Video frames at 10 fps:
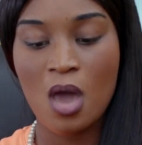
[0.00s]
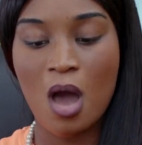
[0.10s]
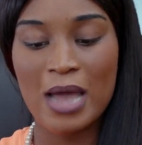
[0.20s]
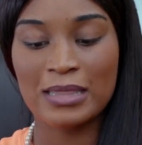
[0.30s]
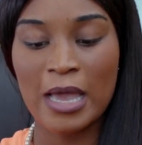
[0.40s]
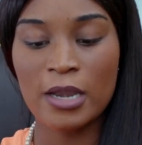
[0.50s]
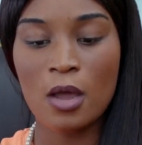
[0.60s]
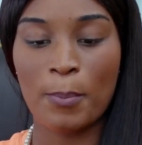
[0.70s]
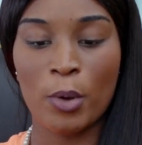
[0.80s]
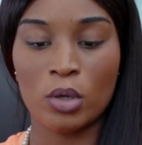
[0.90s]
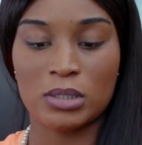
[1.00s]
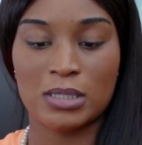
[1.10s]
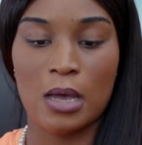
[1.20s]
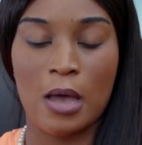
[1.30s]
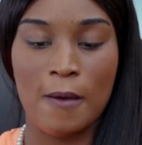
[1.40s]
I then put
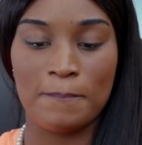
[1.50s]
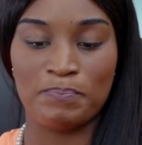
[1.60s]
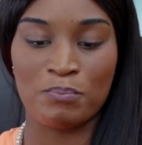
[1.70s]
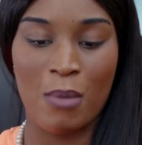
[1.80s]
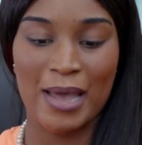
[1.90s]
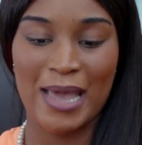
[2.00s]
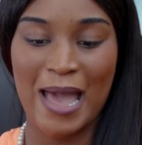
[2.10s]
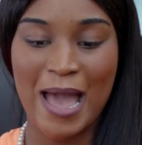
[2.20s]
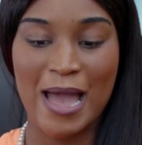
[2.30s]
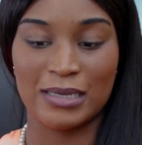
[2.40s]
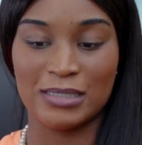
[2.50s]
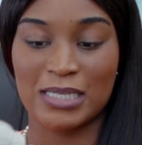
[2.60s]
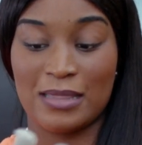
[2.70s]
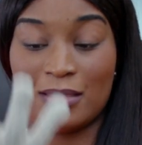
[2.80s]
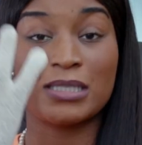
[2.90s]
my hand
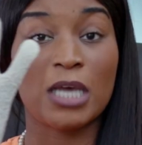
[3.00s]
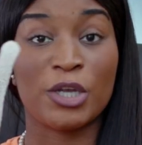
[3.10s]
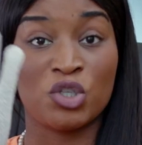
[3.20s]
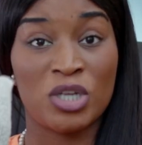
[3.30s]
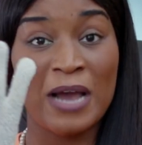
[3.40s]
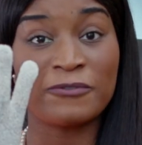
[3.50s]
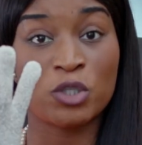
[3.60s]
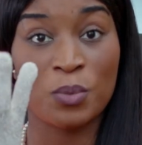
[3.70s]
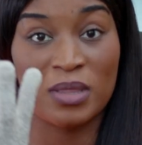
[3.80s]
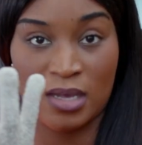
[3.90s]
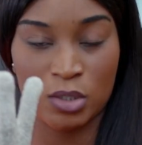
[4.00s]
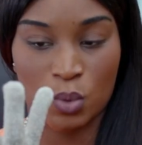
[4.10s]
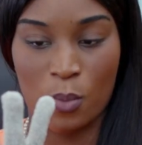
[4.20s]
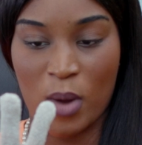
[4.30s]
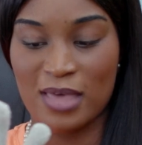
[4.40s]
in this. I usually have two of these, so
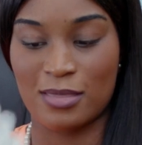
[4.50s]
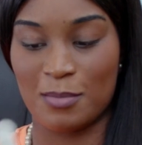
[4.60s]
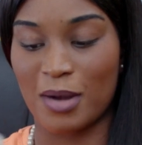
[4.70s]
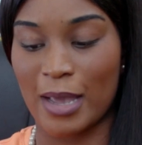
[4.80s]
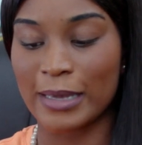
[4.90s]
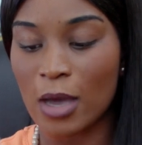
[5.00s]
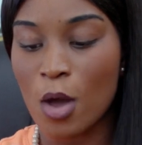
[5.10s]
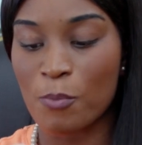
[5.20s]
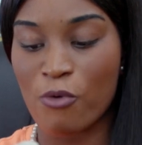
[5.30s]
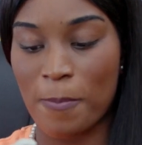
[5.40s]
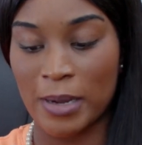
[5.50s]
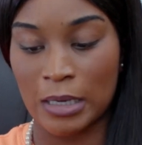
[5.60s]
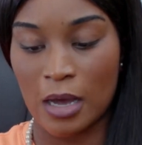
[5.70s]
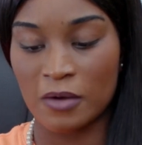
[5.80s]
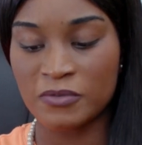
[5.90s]
I wear them like proper
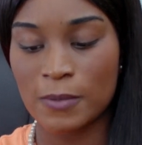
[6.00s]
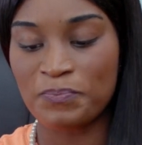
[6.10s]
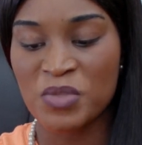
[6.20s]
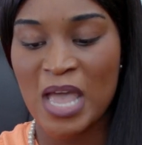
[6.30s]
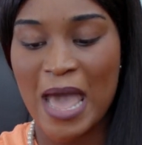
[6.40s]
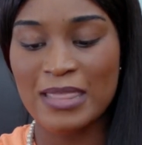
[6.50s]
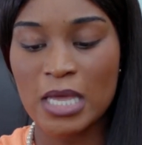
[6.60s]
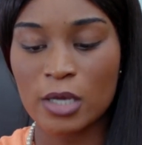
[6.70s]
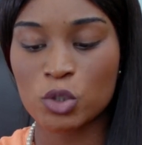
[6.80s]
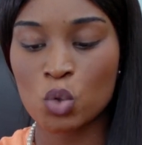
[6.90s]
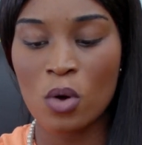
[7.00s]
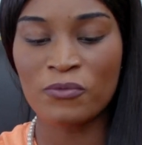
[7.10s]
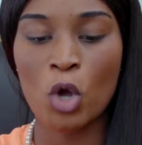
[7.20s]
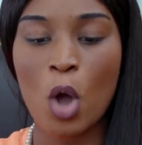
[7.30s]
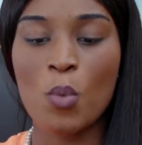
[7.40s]
gloves. And then I sort
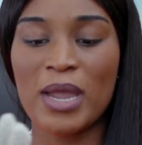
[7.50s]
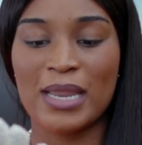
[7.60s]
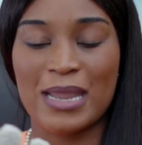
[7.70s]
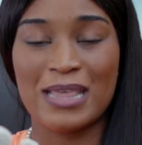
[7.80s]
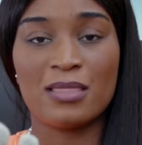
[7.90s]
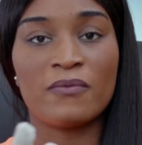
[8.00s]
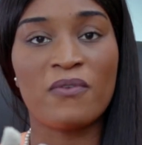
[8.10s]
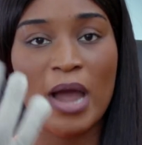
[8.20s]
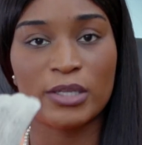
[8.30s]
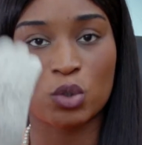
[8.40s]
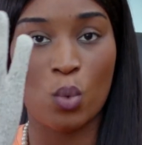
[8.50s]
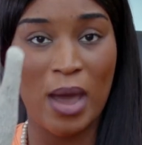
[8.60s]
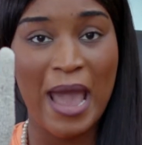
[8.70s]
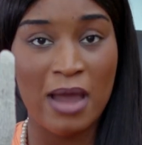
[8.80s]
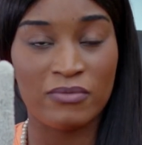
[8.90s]
of go in the vital
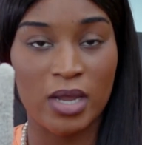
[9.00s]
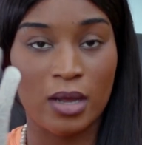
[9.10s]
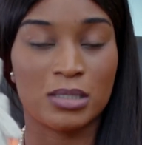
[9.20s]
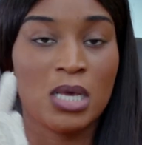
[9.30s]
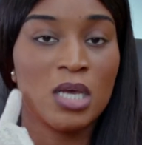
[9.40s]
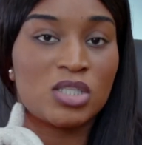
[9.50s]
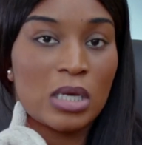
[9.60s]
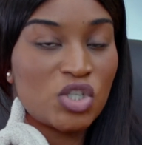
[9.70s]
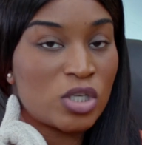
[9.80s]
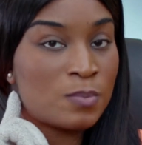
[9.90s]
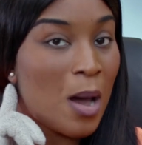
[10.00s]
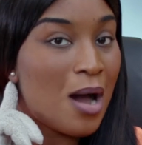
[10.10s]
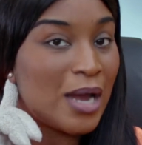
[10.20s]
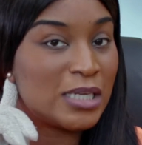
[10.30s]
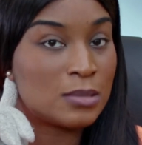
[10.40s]
areas, such as
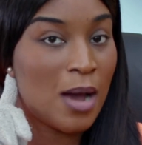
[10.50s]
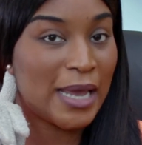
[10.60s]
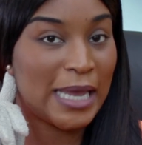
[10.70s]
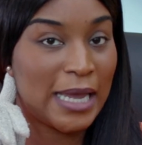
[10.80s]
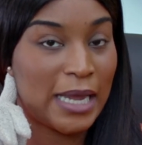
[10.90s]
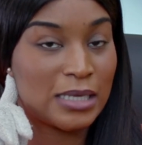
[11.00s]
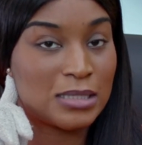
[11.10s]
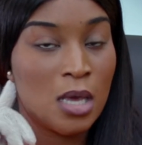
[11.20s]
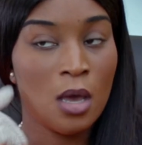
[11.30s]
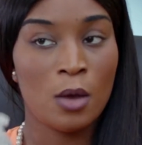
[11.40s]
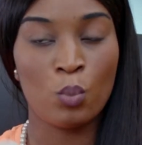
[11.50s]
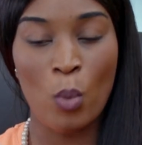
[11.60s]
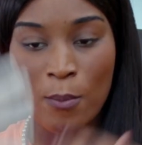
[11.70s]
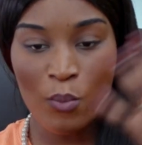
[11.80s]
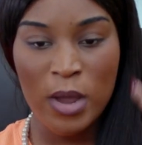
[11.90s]
behind my ears.
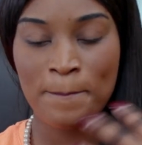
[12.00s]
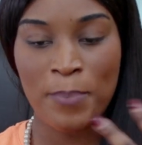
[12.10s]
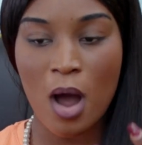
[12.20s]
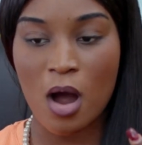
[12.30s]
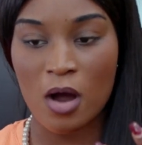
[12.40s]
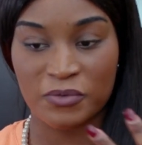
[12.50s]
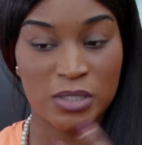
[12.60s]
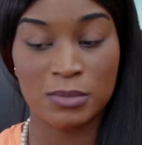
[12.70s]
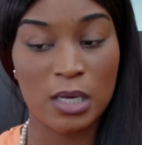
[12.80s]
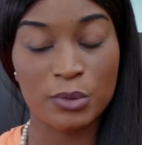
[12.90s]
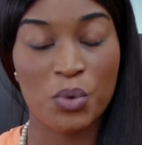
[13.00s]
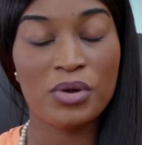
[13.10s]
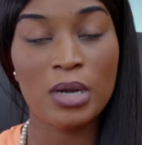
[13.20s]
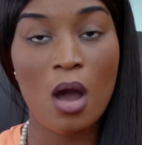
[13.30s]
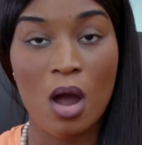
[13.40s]
When we bath, sometimes we're
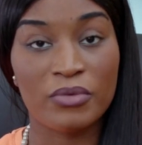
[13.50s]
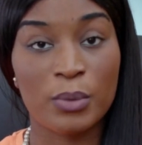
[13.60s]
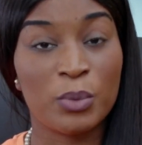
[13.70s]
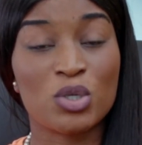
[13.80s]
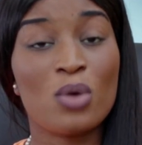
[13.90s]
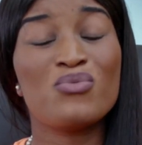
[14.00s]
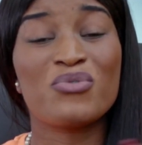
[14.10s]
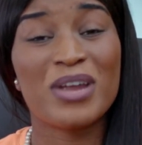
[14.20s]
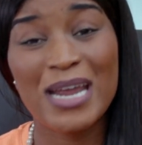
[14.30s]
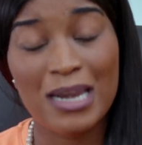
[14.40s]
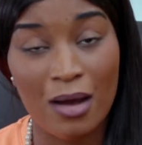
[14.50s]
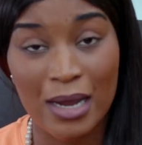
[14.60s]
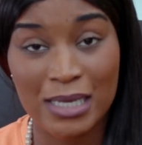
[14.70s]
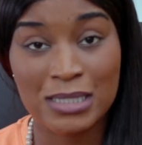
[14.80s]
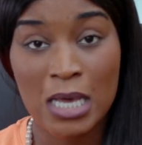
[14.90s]
in a hurry. We don't
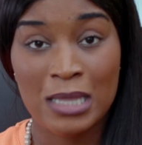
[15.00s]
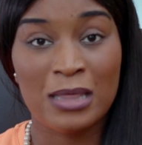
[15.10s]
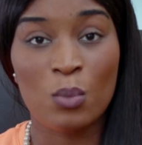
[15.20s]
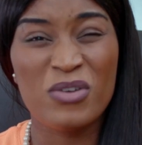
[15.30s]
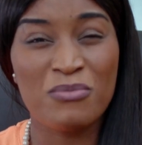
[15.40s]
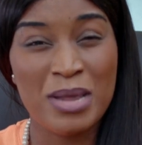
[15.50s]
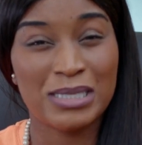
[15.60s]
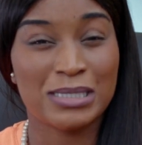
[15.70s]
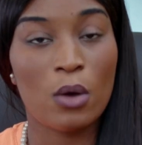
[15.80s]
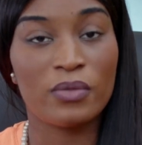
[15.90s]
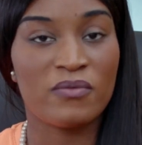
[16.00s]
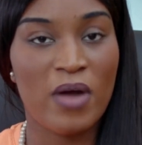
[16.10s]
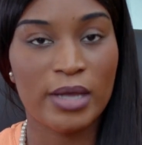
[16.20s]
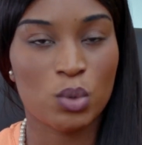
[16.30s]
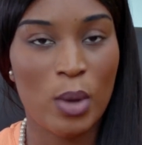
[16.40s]
realize that we've missed out on the
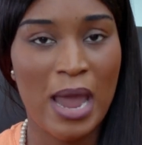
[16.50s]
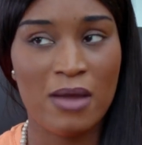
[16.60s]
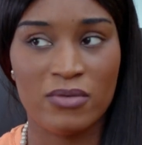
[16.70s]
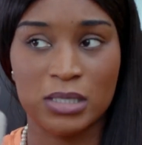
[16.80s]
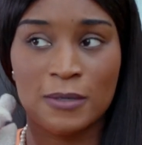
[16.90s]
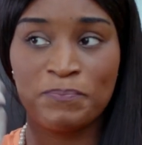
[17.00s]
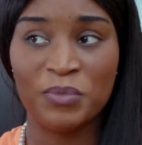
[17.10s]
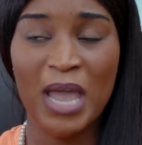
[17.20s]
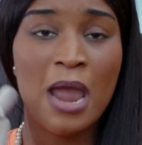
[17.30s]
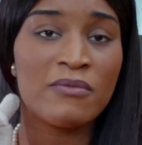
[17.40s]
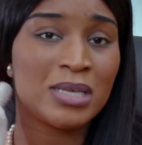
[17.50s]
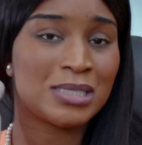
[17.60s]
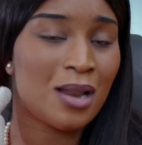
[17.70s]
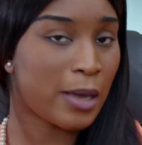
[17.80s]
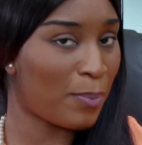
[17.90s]
vital areas. Areas
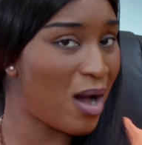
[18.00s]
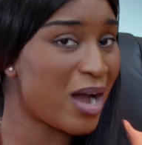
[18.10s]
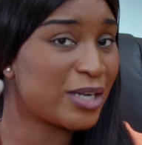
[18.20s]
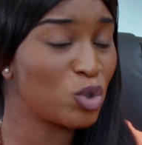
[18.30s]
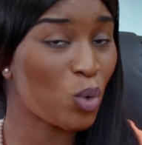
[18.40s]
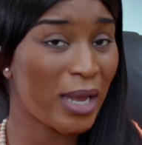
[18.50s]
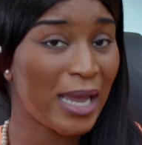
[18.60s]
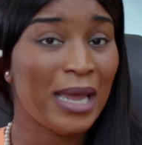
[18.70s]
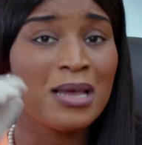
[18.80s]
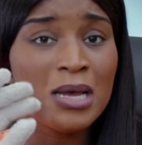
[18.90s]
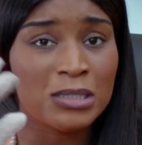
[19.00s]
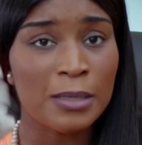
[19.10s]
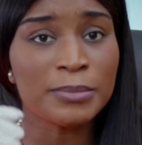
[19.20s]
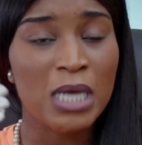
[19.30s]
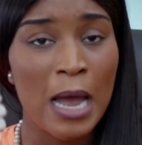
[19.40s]
like behind your ear
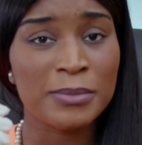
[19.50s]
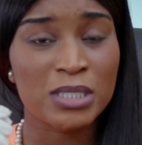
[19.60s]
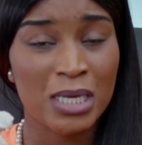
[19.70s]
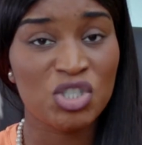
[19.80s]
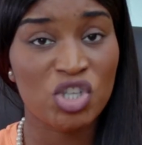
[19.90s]
sometimes can